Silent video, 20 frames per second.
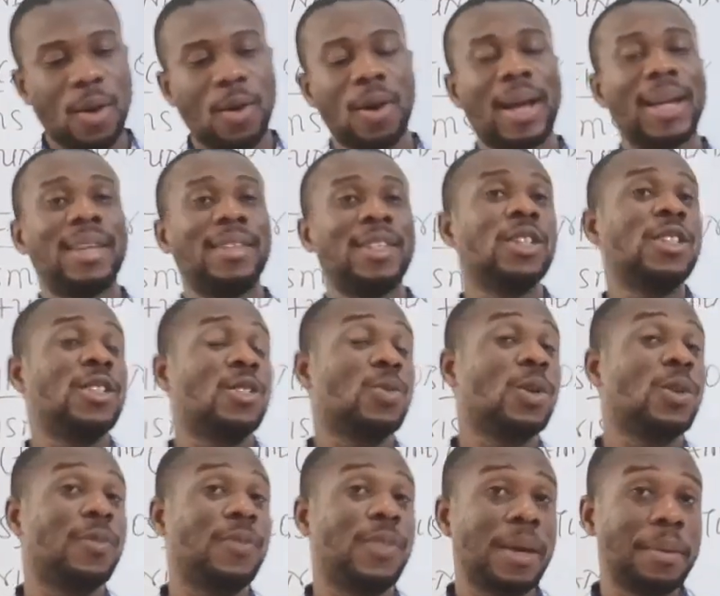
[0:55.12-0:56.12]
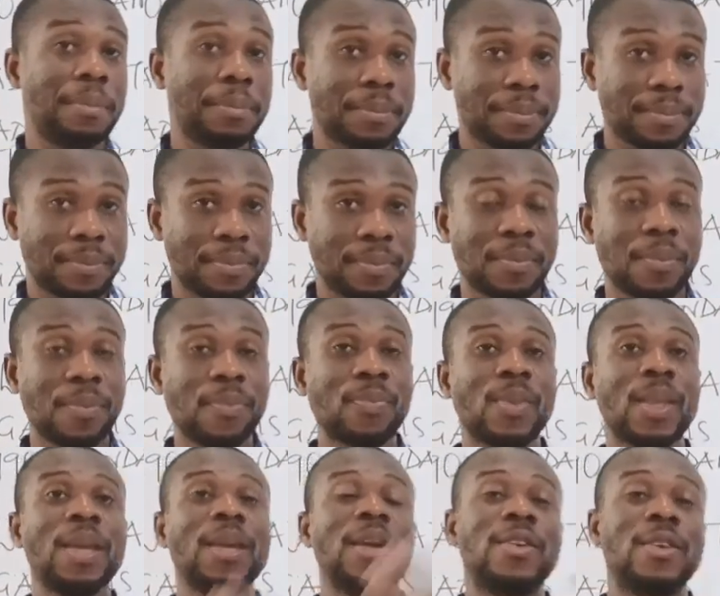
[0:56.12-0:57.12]
Organization is one of them,
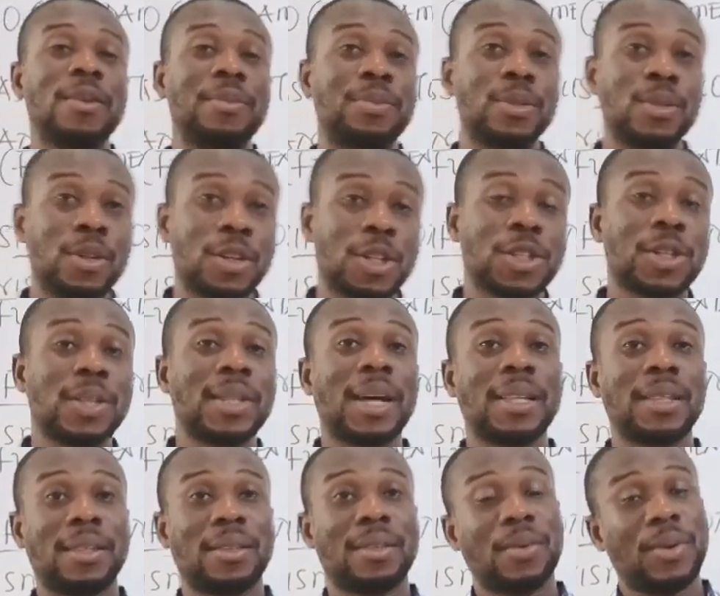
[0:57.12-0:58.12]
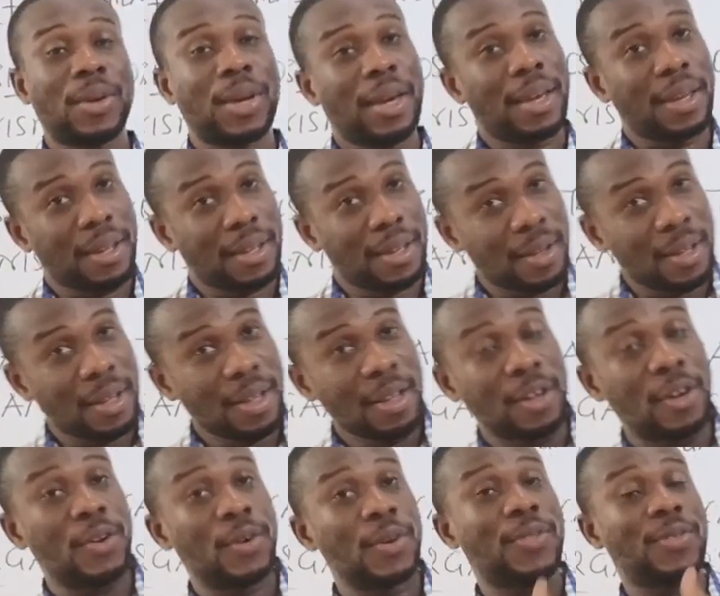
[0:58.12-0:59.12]
reproduction and, okay,
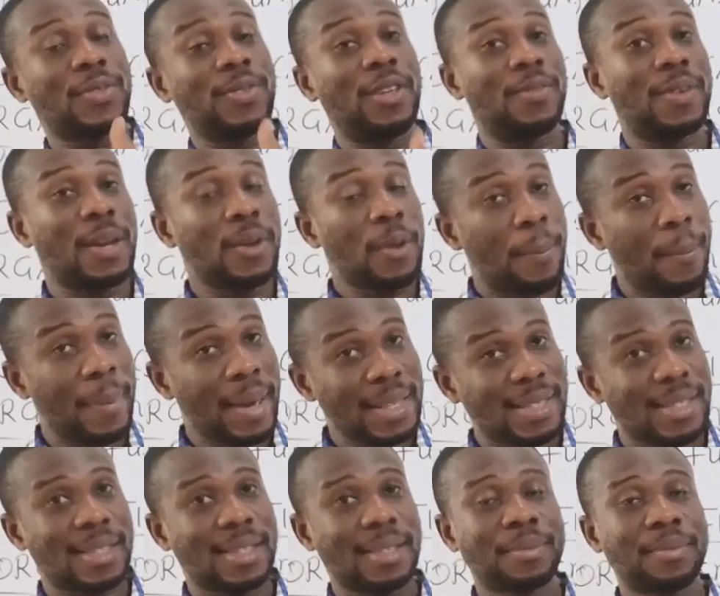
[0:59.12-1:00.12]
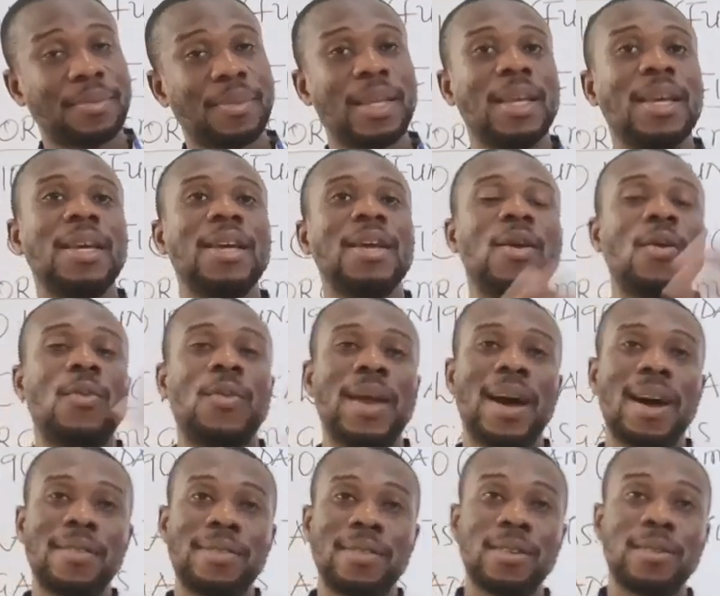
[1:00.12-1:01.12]
growth, development. We
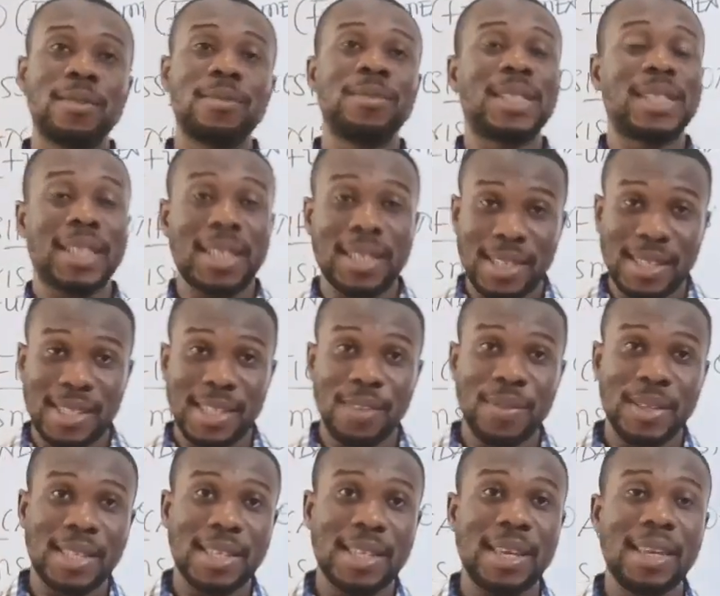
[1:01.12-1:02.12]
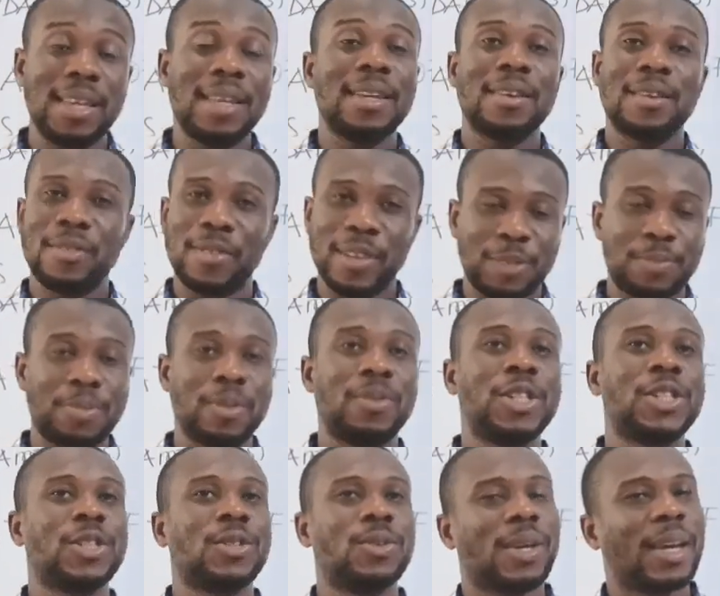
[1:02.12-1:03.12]
have sensitivity,
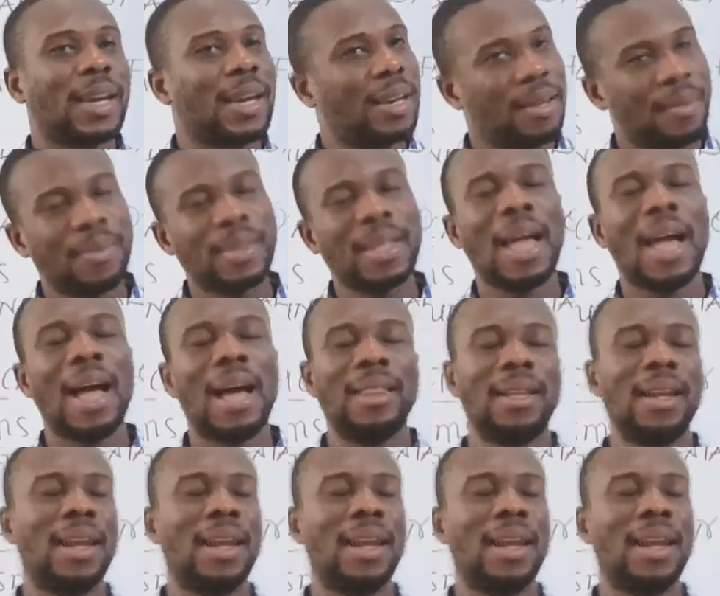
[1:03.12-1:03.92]
respiration, okay, and